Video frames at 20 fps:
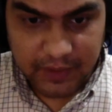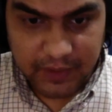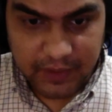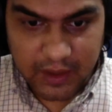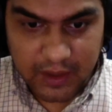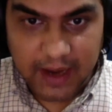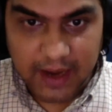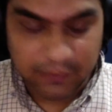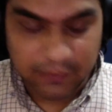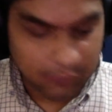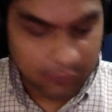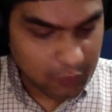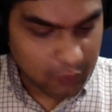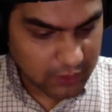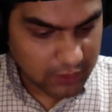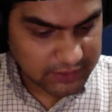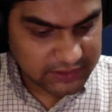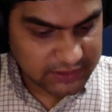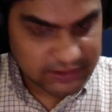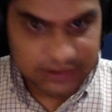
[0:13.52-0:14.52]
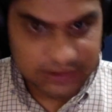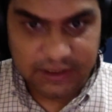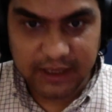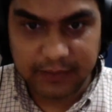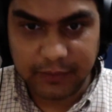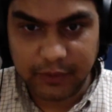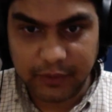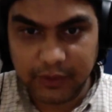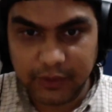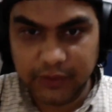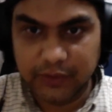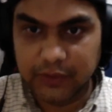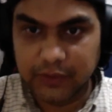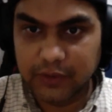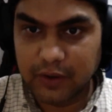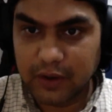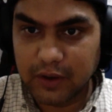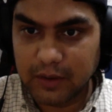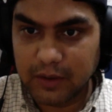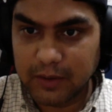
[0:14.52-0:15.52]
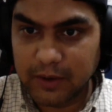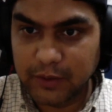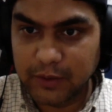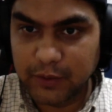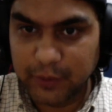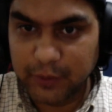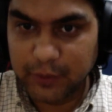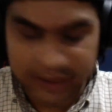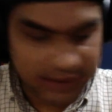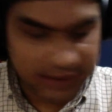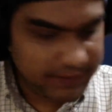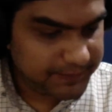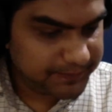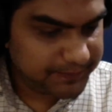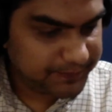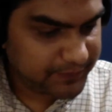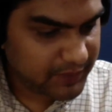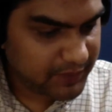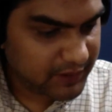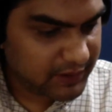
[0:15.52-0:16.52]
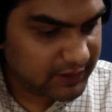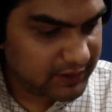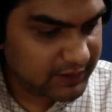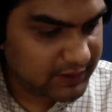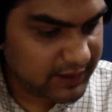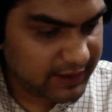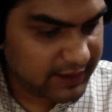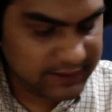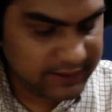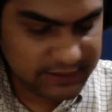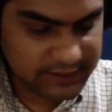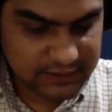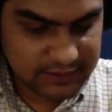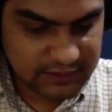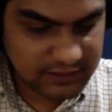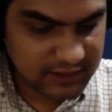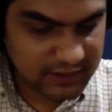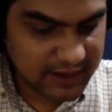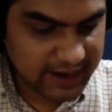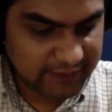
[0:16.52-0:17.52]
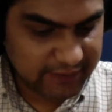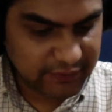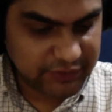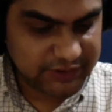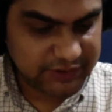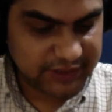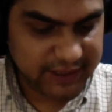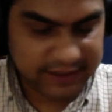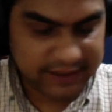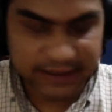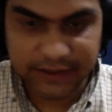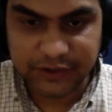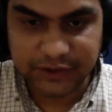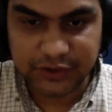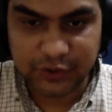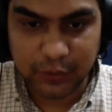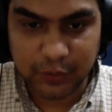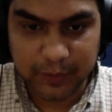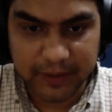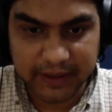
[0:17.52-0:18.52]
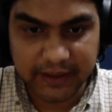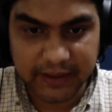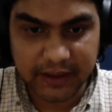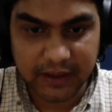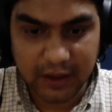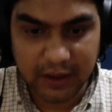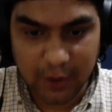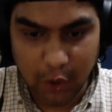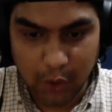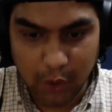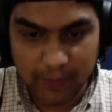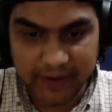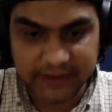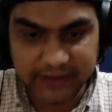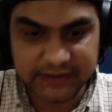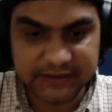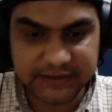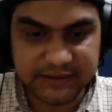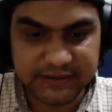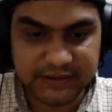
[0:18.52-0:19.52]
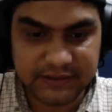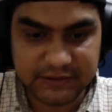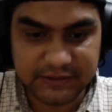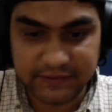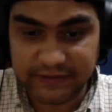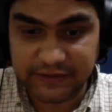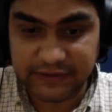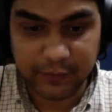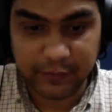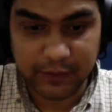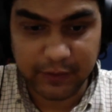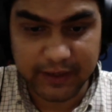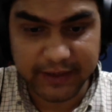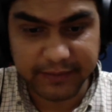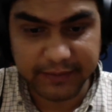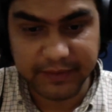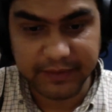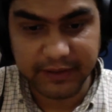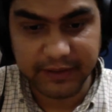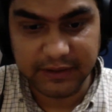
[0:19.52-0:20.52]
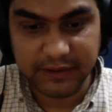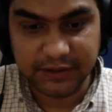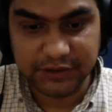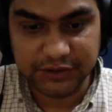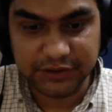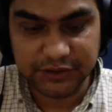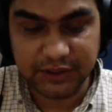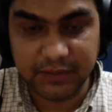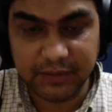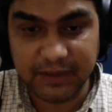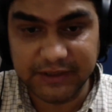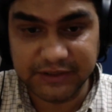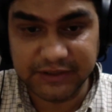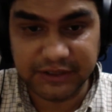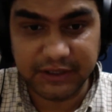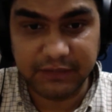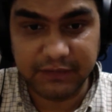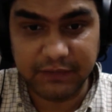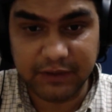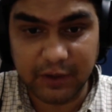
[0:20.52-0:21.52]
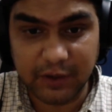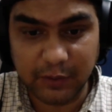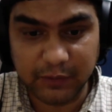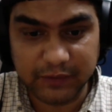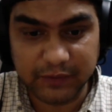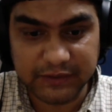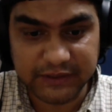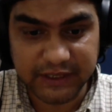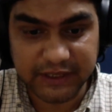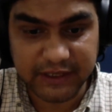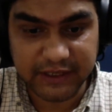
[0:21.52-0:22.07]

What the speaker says: And what I'm going to talk about today, that I was getting so many comments. First of all, let me share my screen without wasting any